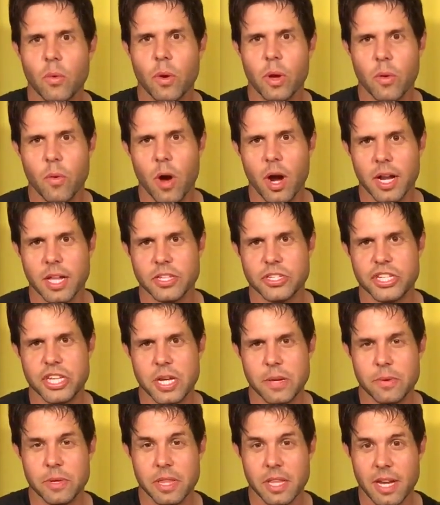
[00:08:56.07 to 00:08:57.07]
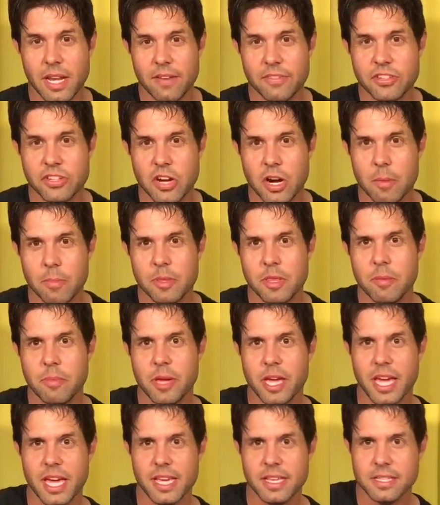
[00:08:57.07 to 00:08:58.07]
We want a G with an F sharp in the
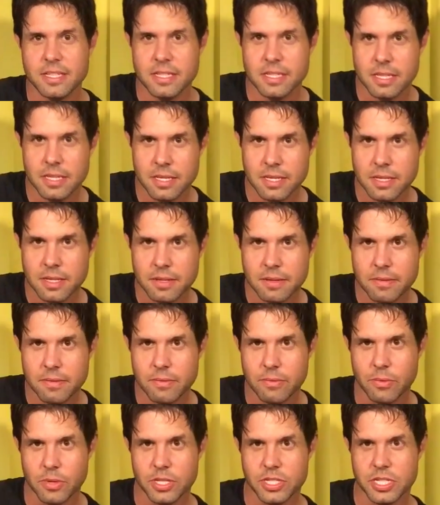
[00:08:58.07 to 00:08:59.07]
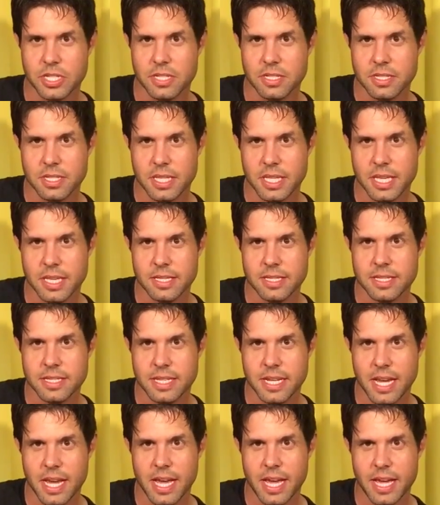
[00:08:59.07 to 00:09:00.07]
bass, which is these
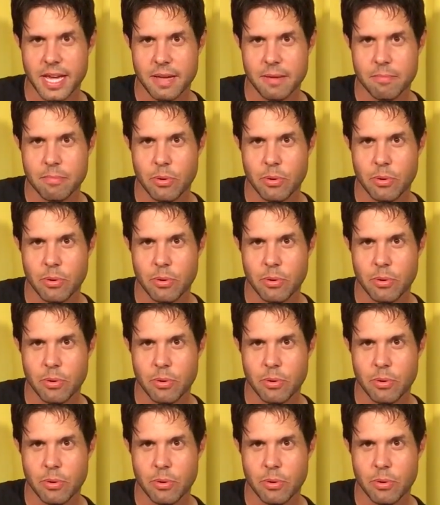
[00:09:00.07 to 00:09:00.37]
stay.